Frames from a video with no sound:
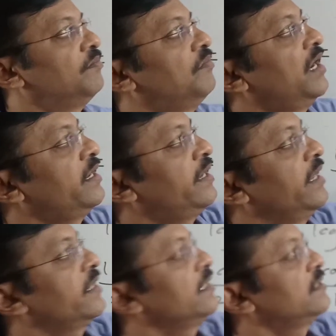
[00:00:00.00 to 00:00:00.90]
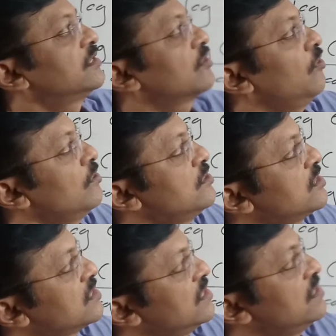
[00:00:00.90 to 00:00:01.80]
by taking this
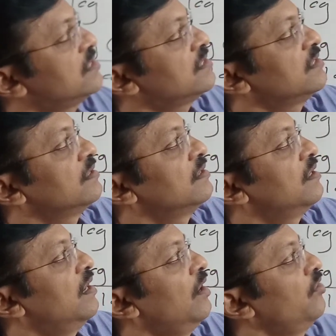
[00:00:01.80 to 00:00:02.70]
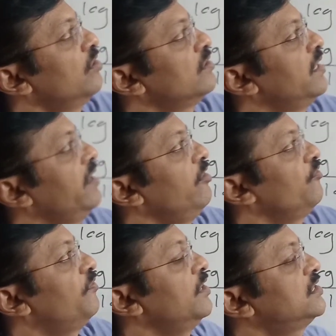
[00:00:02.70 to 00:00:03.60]
constant out of the
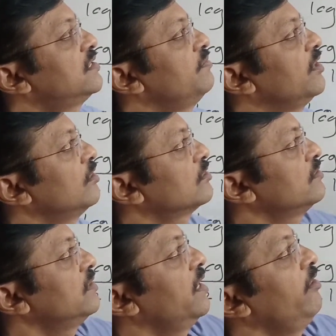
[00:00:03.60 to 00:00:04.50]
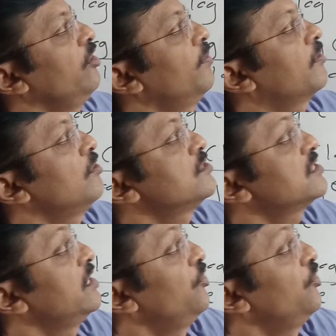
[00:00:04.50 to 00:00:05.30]
derivative first, because derivative of constant